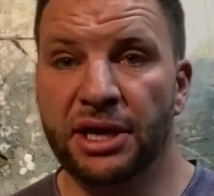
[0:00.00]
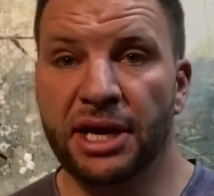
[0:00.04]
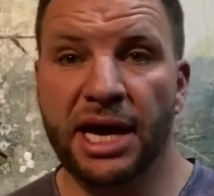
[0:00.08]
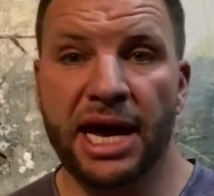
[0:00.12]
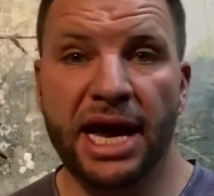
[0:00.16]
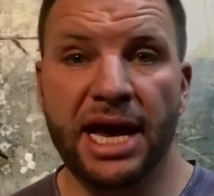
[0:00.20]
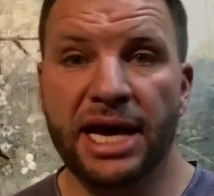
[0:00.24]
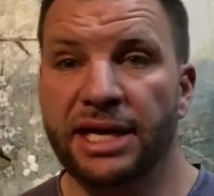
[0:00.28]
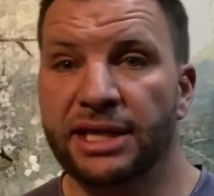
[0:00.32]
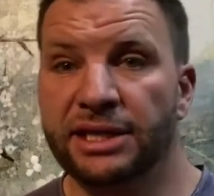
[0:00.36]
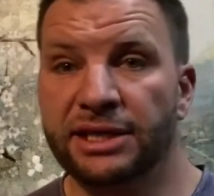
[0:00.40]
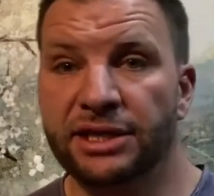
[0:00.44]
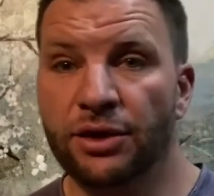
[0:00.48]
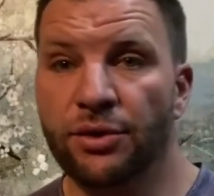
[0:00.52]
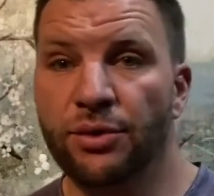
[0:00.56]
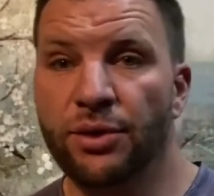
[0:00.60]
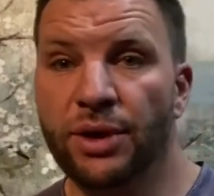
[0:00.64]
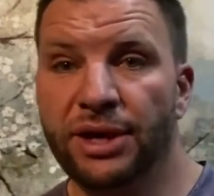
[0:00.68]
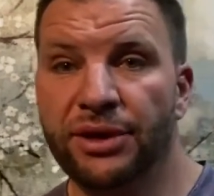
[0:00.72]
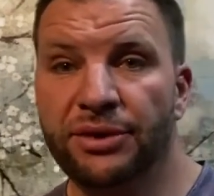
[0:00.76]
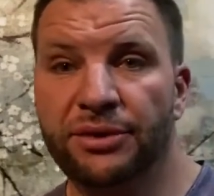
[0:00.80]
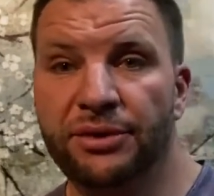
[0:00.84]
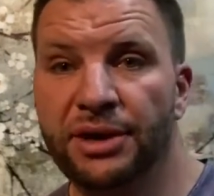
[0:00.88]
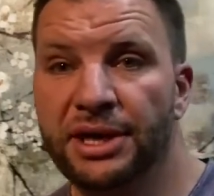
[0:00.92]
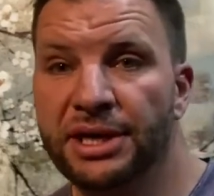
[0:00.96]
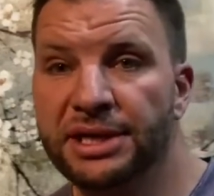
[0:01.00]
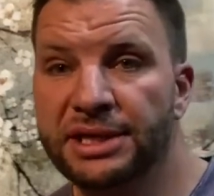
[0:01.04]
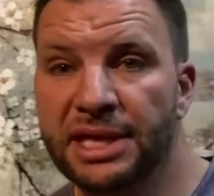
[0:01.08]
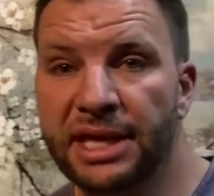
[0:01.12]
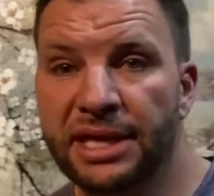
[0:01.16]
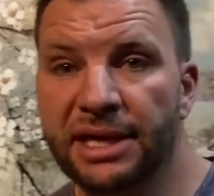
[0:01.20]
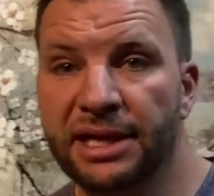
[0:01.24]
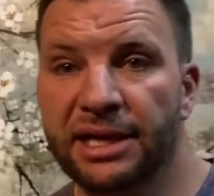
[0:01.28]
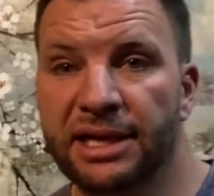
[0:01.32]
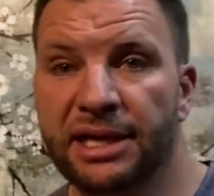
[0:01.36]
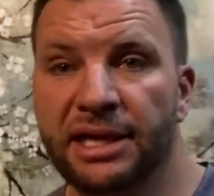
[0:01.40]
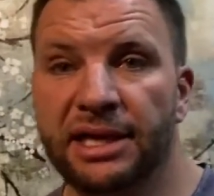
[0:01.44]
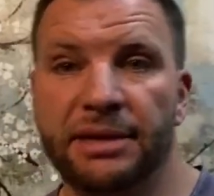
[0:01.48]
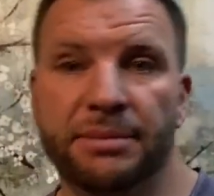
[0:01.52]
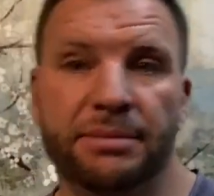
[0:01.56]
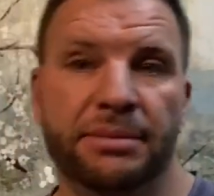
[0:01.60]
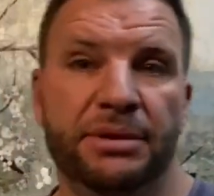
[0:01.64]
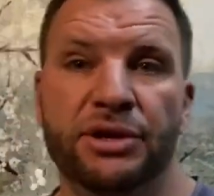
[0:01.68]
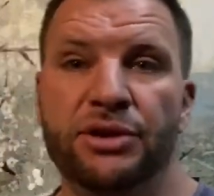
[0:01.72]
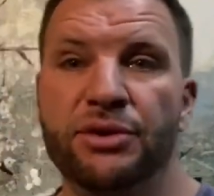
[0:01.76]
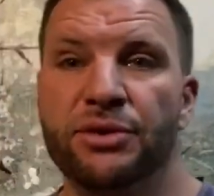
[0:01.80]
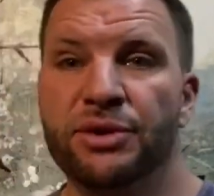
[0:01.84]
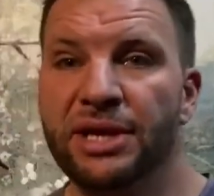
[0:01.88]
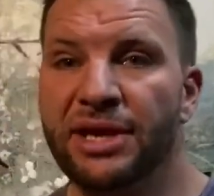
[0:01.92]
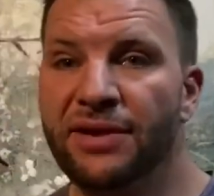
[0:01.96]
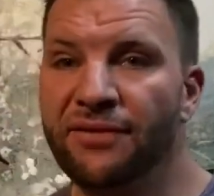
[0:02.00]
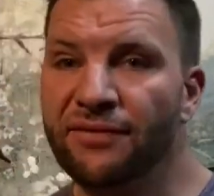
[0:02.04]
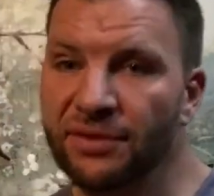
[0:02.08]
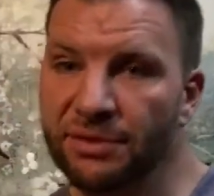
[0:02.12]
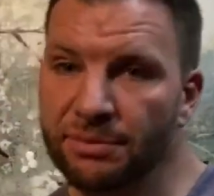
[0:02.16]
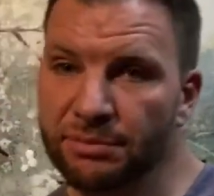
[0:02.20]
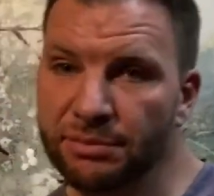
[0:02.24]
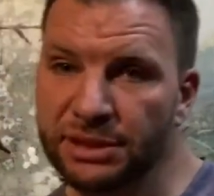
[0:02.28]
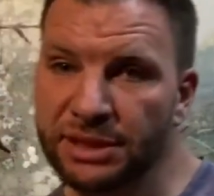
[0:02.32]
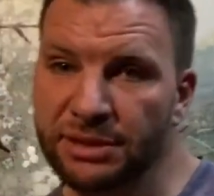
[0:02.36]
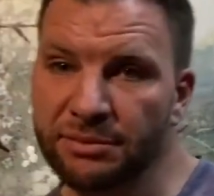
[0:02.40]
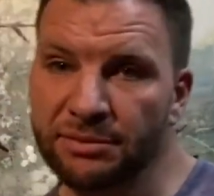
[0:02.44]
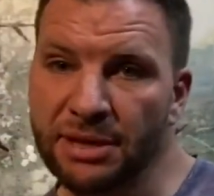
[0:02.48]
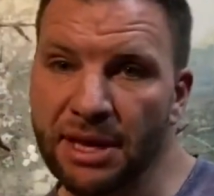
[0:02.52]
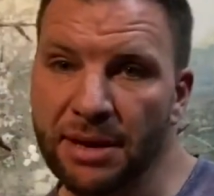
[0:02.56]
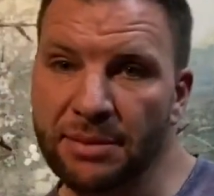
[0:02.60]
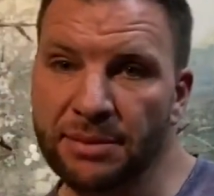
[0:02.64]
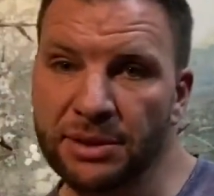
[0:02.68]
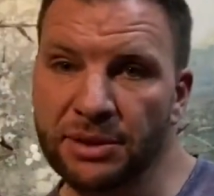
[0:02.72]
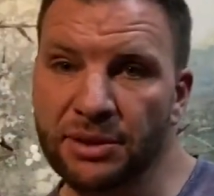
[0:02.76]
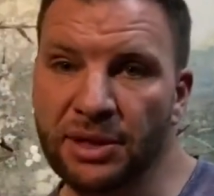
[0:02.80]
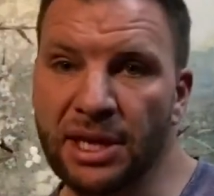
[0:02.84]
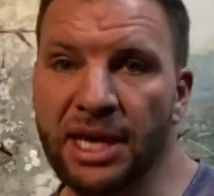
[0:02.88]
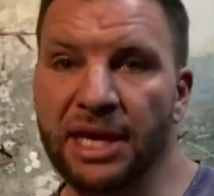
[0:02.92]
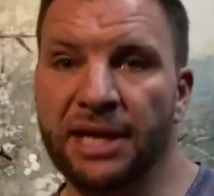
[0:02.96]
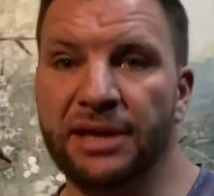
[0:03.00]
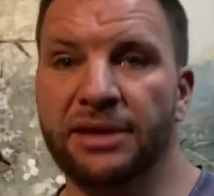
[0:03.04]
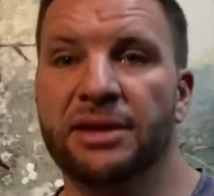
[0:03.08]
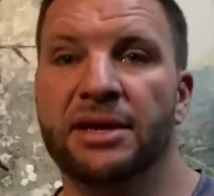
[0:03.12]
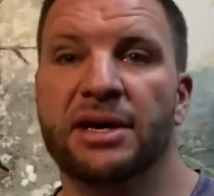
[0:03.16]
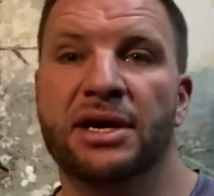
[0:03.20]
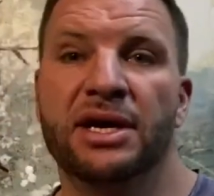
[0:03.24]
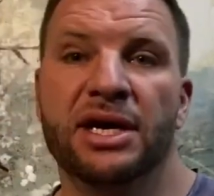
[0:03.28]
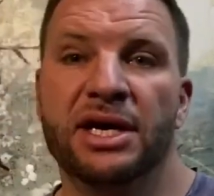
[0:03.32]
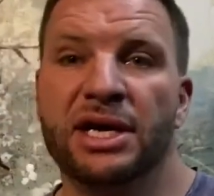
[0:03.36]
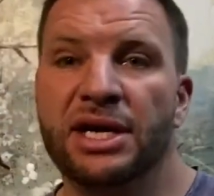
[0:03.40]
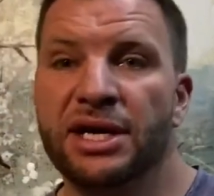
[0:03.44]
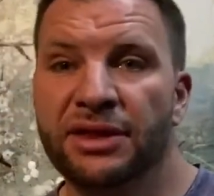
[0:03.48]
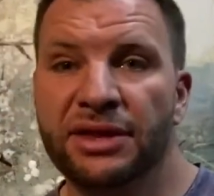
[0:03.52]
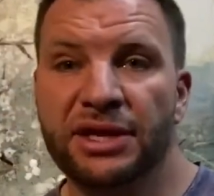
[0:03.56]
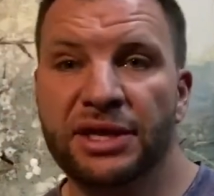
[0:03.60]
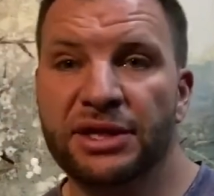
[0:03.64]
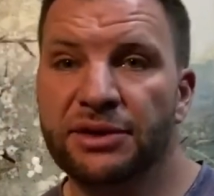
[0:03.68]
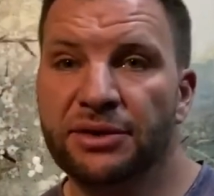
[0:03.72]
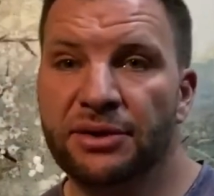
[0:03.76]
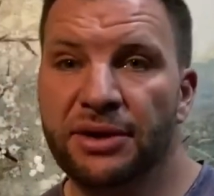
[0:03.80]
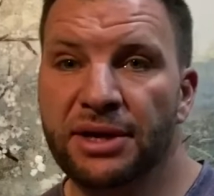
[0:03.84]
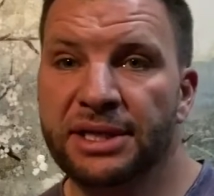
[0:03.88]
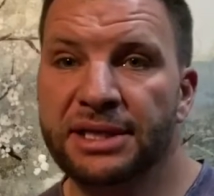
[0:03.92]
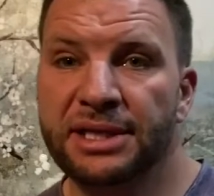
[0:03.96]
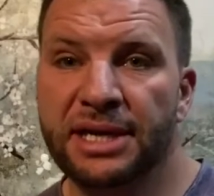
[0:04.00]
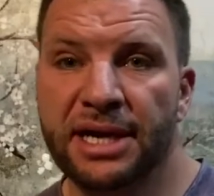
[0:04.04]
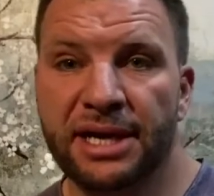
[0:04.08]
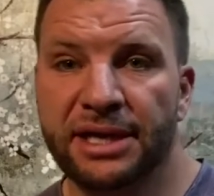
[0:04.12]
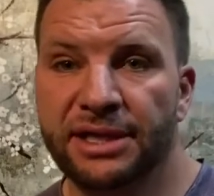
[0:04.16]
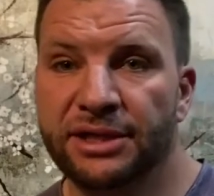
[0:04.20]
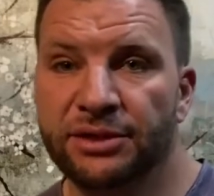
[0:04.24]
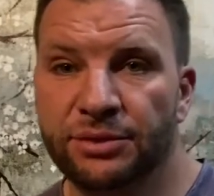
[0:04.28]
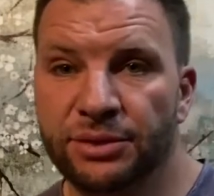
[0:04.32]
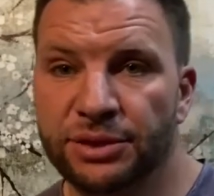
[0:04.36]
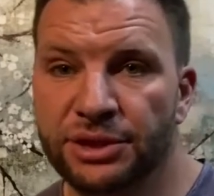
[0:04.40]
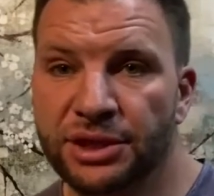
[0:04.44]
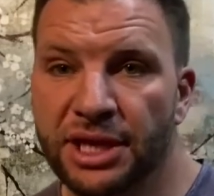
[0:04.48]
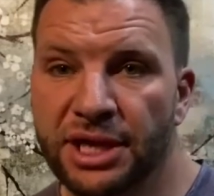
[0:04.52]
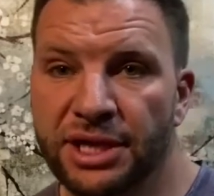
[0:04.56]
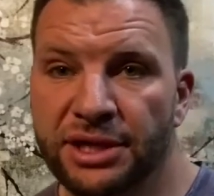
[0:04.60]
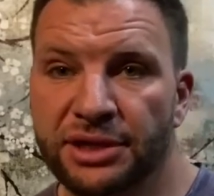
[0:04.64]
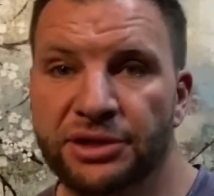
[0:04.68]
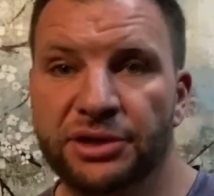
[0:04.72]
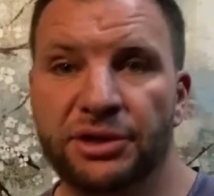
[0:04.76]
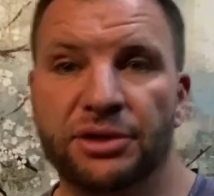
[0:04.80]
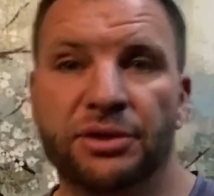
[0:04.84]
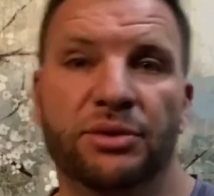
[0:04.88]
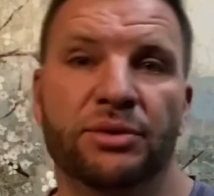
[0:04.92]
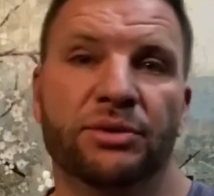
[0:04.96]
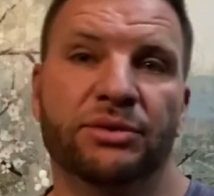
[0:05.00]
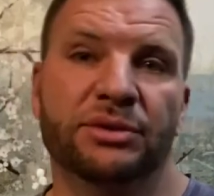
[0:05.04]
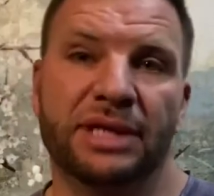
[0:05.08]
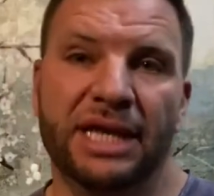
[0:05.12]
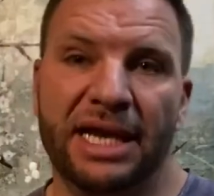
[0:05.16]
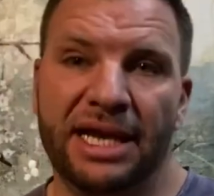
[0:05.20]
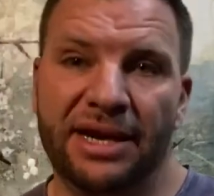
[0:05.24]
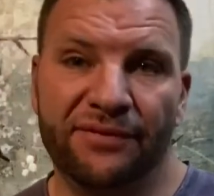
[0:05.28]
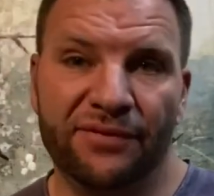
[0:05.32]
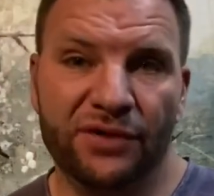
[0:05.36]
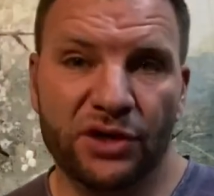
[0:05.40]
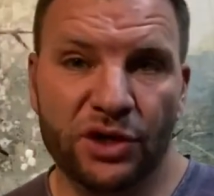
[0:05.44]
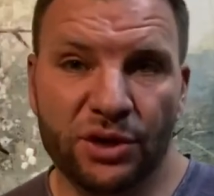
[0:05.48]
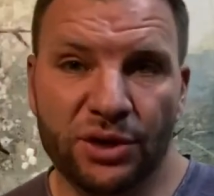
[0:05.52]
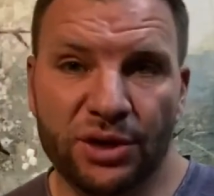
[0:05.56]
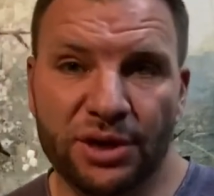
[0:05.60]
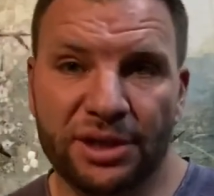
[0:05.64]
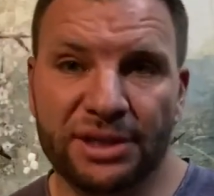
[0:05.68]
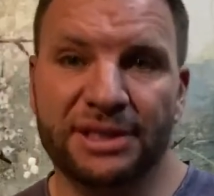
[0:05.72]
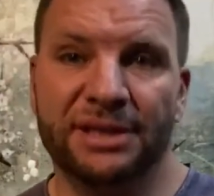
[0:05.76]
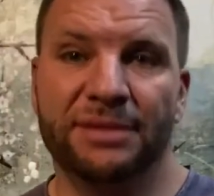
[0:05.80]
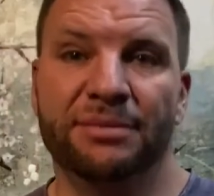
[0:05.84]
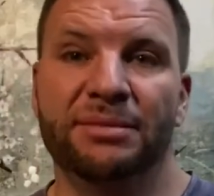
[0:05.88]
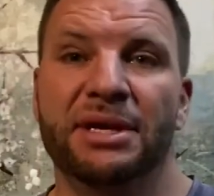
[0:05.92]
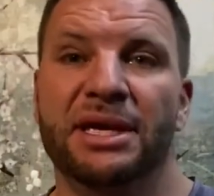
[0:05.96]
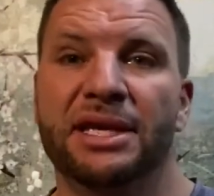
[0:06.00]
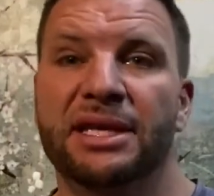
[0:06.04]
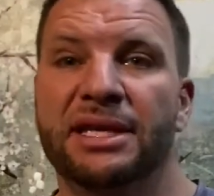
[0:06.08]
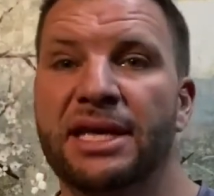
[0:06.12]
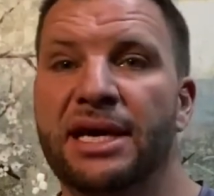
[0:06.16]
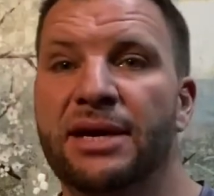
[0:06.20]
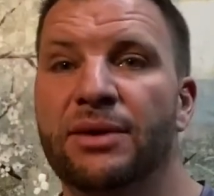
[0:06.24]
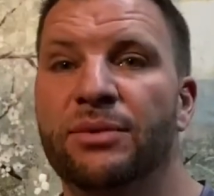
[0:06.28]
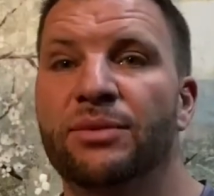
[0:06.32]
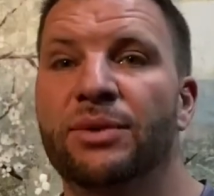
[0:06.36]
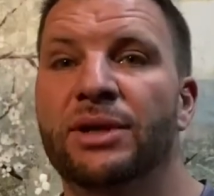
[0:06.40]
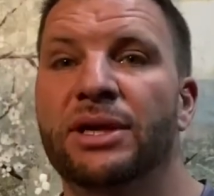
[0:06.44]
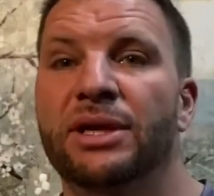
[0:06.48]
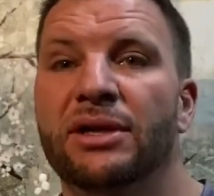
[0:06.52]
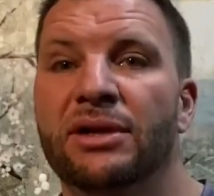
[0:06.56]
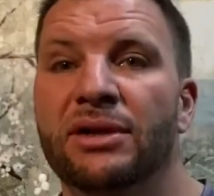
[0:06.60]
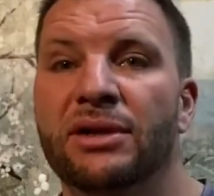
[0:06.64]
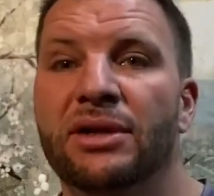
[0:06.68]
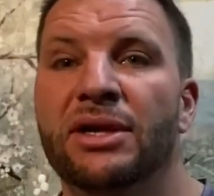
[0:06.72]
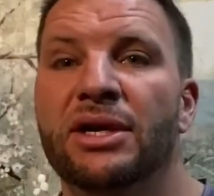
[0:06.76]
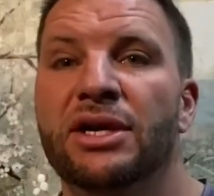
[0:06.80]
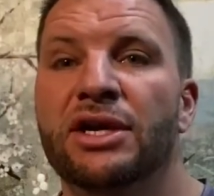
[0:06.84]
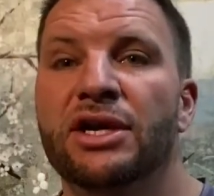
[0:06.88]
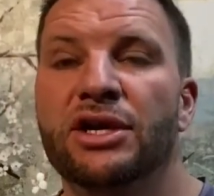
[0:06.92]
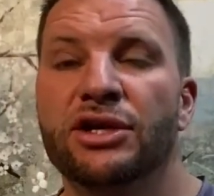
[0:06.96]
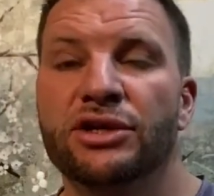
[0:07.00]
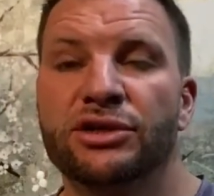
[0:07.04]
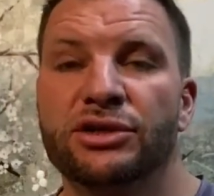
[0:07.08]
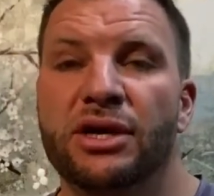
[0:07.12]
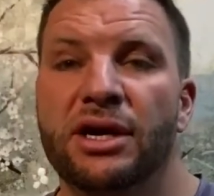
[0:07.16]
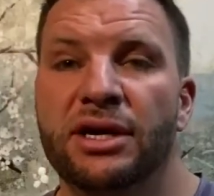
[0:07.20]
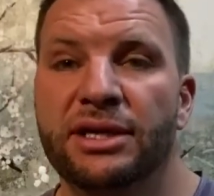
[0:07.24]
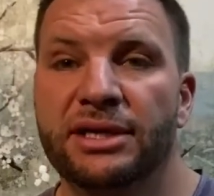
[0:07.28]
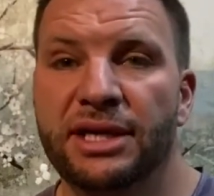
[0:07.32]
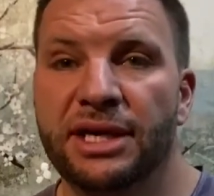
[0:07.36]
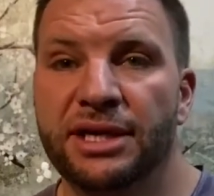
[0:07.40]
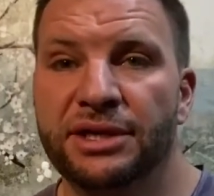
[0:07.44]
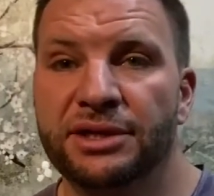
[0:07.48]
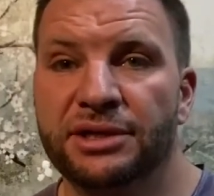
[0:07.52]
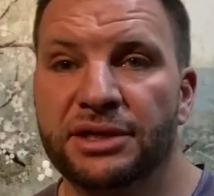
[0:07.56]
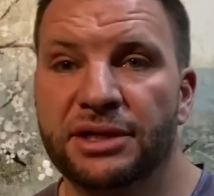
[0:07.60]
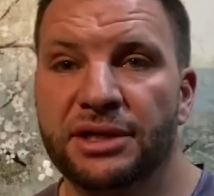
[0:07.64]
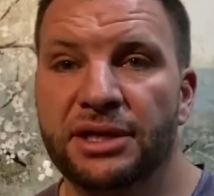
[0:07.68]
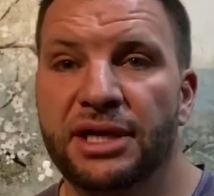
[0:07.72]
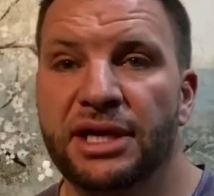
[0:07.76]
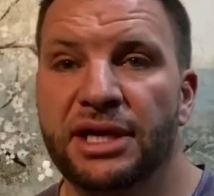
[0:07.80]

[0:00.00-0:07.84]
Hey, it's a quick 30-second clip. You could even sometimes their length. These 30 seconds will change, kind of a hook, something that will draw attention.